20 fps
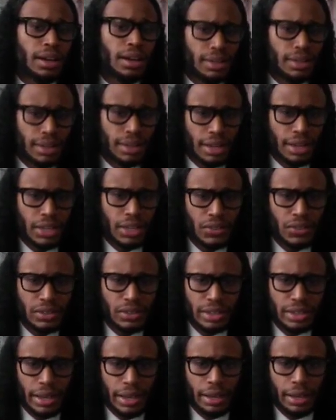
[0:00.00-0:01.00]
Like if you
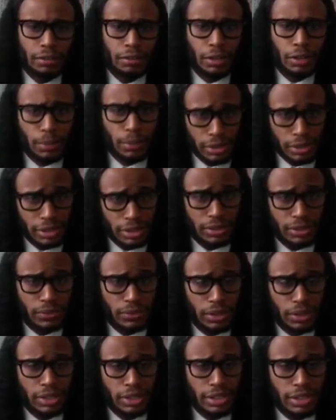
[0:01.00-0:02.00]
take robotics and
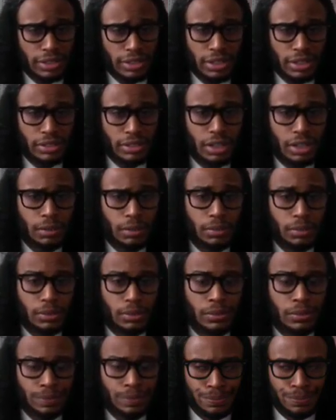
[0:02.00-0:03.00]
phonics as an
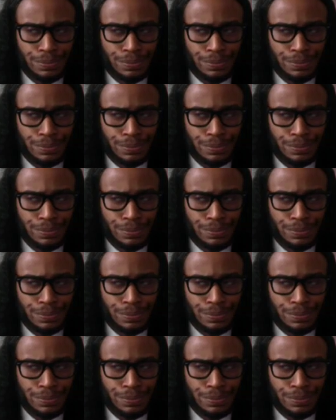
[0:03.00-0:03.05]
example,